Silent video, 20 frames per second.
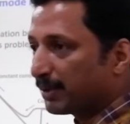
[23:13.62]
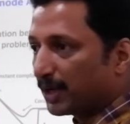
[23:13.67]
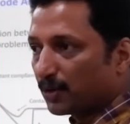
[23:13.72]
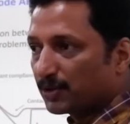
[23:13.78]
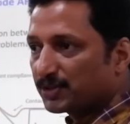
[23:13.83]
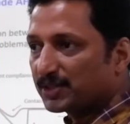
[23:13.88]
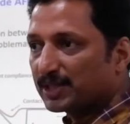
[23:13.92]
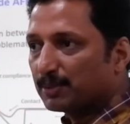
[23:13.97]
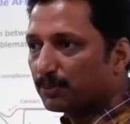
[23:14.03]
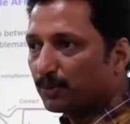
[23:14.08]

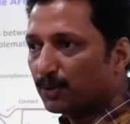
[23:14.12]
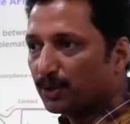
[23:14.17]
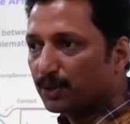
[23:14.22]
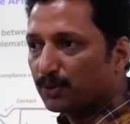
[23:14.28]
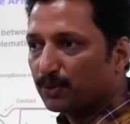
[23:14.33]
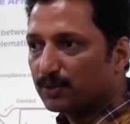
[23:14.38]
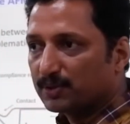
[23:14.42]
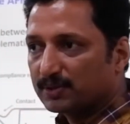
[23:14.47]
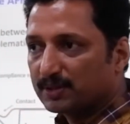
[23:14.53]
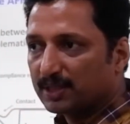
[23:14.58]
biological
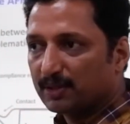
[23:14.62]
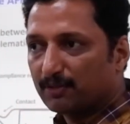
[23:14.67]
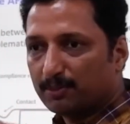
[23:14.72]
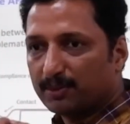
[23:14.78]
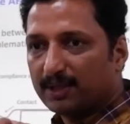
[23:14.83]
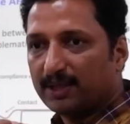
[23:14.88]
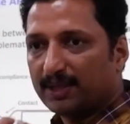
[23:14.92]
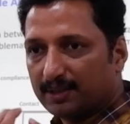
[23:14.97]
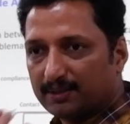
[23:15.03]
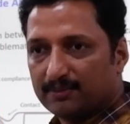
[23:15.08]
molecules, there will
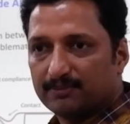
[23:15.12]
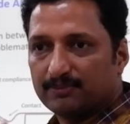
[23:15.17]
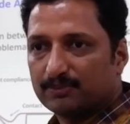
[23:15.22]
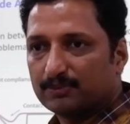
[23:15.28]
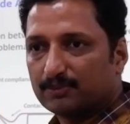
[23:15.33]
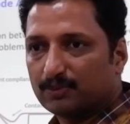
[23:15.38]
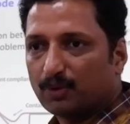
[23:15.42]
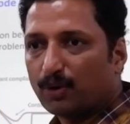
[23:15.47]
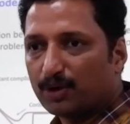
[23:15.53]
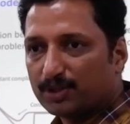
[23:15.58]
be
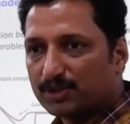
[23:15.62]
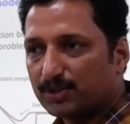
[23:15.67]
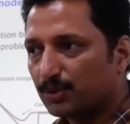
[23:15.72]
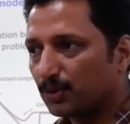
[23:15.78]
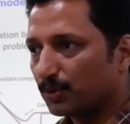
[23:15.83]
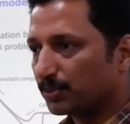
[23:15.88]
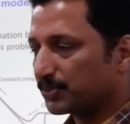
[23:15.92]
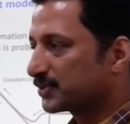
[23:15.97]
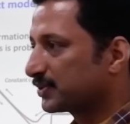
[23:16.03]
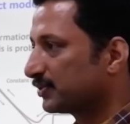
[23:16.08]
OH
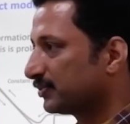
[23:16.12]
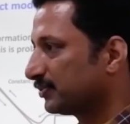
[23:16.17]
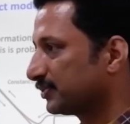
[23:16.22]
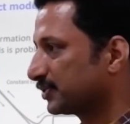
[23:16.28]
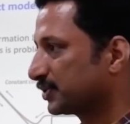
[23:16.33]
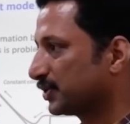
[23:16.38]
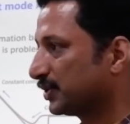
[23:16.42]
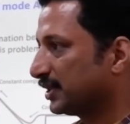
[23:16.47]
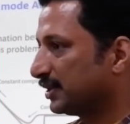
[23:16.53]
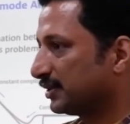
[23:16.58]
groups.
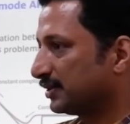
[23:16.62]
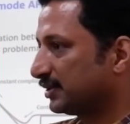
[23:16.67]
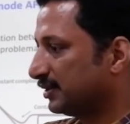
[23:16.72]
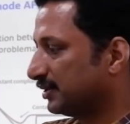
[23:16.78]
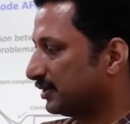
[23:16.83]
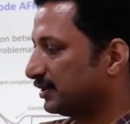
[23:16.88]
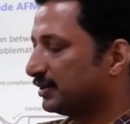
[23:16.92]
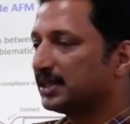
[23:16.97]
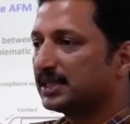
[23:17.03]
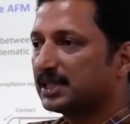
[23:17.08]
So that
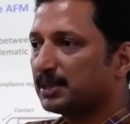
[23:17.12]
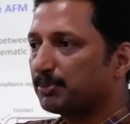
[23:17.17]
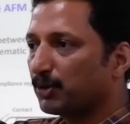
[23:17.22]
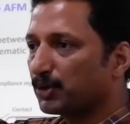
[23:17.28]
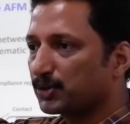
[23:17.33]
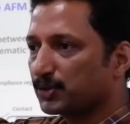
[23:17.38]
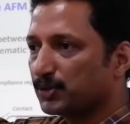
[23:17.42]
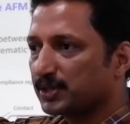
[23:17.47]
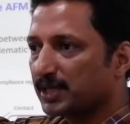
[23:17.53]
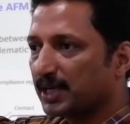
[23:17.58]
the tip
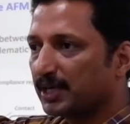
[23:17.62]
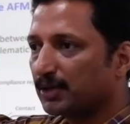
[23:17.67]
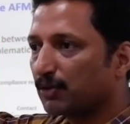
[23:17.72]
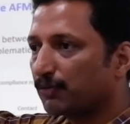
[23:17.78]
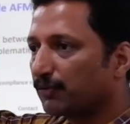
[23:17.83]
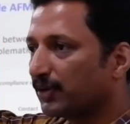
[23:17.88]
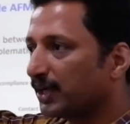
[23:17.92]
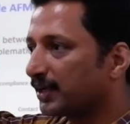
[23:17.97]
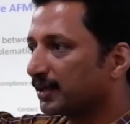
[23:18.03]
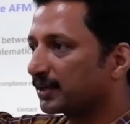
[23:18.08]
also is
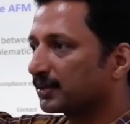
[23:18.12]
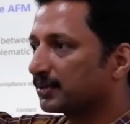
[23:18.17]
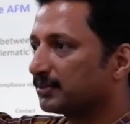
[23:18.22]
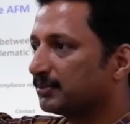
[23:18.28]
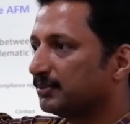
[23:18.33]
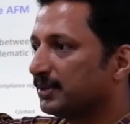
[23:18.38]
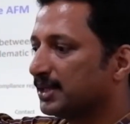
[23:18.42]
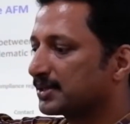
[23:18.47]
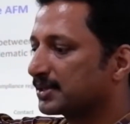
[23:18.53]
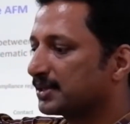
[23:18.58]
hydrophilic,
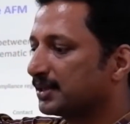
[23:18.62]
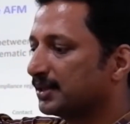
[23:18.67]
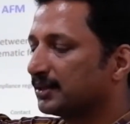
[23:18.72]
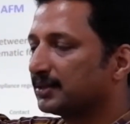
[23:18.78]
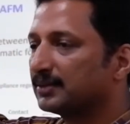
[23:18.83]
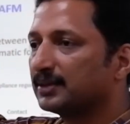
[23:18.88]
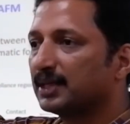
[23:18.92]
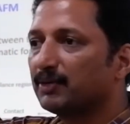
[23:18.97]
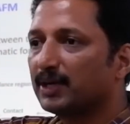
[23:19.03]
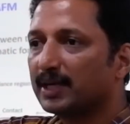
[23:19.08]
means
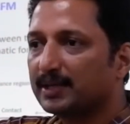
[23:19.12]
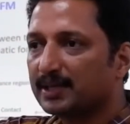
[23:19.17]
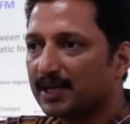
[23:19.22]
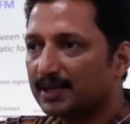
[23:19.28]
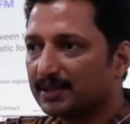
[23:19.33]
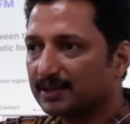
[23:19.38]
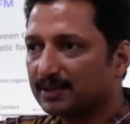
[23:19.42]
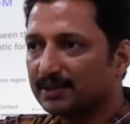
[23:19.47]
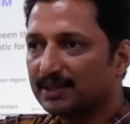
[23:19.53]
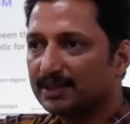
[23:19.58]
they will
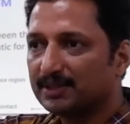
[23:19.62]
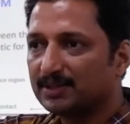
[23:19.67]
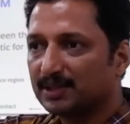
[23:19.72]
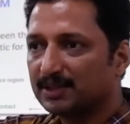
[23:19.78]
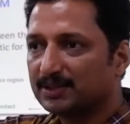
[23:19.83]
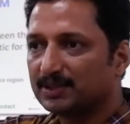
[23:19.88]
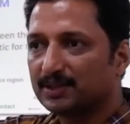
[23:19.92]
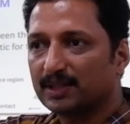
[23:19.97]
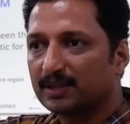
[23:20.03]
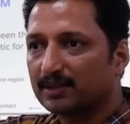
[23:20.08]
attract
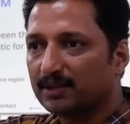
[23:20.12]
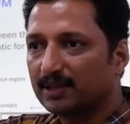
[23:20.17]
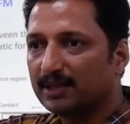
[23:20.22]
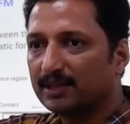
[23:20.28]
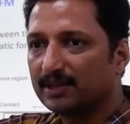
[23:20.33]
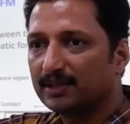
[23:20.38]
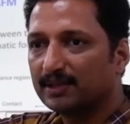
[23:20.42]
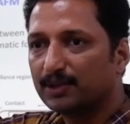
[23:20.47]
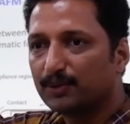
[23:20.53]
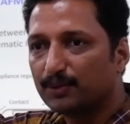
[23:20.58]
each other,
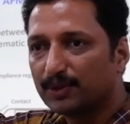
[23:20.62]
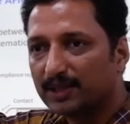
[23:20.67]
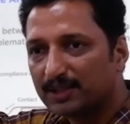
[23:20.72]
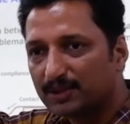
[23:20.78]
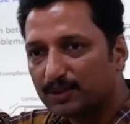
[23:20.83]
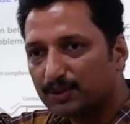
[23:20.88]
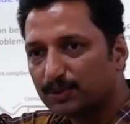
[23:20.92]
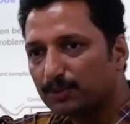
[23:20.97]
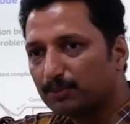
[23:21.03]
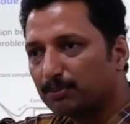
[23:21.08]
and you
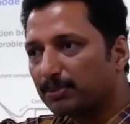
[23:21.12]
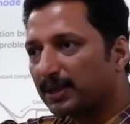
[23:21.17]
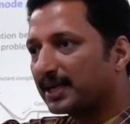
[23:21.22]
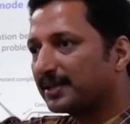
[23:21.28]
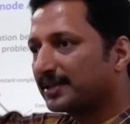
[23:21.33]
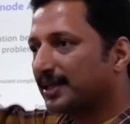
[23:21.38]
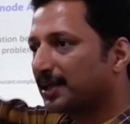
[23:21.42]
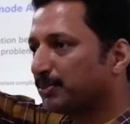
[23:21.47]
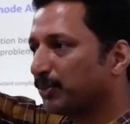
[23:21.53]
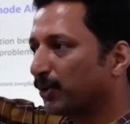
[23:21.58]
need to
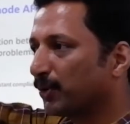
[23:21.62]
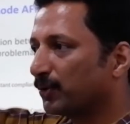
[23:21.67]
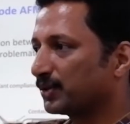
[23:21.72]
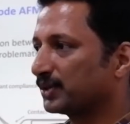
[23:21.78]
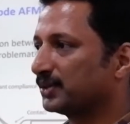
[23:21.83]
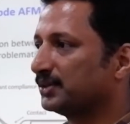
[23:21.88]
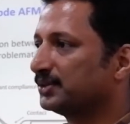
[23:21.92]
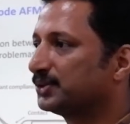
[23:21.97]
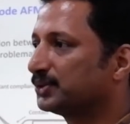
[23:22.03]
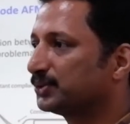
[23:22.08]
break that
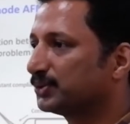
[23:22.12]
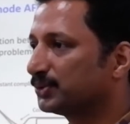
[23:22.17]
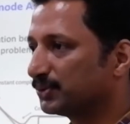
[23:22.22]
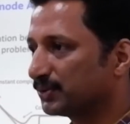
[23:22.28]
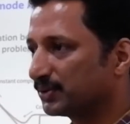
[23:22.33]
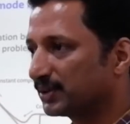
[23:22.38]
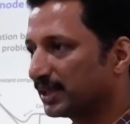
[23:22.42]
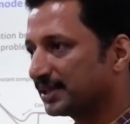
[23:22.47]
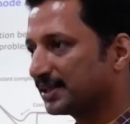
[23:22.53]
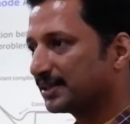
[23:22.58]
bond to
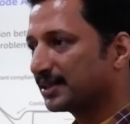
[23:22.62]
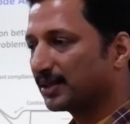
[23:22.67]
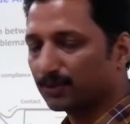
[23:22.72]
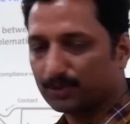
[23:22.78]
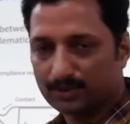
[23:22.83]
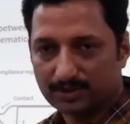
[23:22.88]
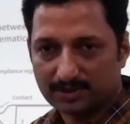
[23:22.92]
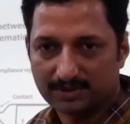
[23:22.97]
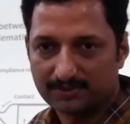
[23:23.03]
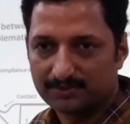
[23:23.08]
get it
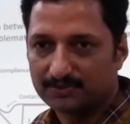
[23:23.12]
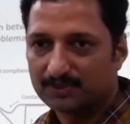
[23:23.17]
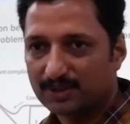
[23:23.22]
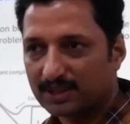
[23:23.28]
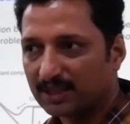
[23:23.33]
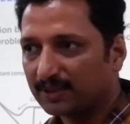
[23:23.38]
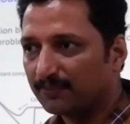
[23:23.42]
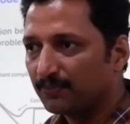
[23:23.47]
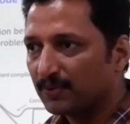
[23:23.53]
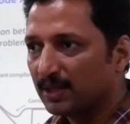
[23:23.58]
out.
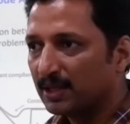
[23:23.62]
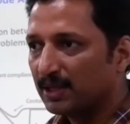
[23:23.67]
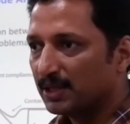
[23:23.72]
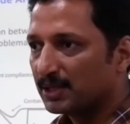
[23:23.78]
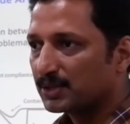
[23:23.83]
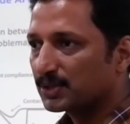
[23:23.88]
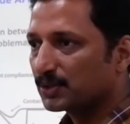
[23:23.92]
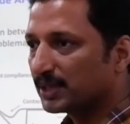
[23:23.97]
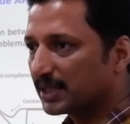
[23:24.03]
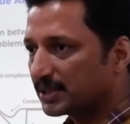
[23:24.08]
Okay,
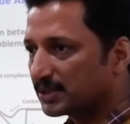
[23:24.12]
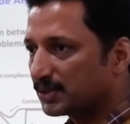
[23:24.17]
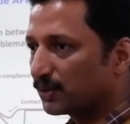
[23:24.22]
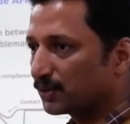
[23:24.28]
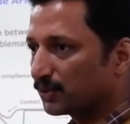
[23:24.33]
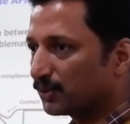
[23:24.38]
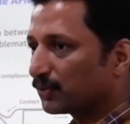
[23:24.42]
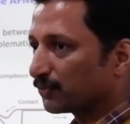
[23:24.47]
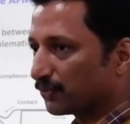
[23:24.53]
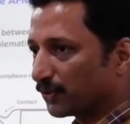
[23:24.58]
so that's
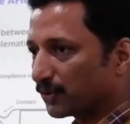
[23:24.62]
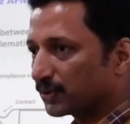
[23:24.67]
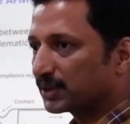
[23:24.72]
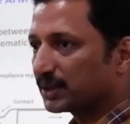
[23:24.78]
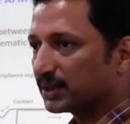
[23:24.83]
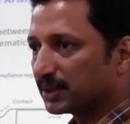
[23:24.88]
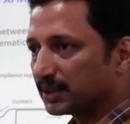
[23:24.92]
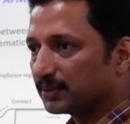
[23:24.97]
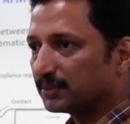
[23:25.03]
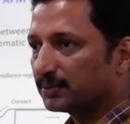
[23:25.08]
not good for
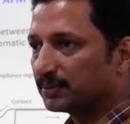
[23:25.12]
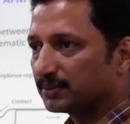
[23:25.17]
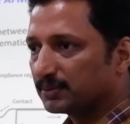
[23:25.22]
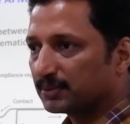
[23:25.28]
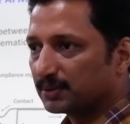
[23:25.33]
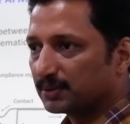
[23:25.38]
the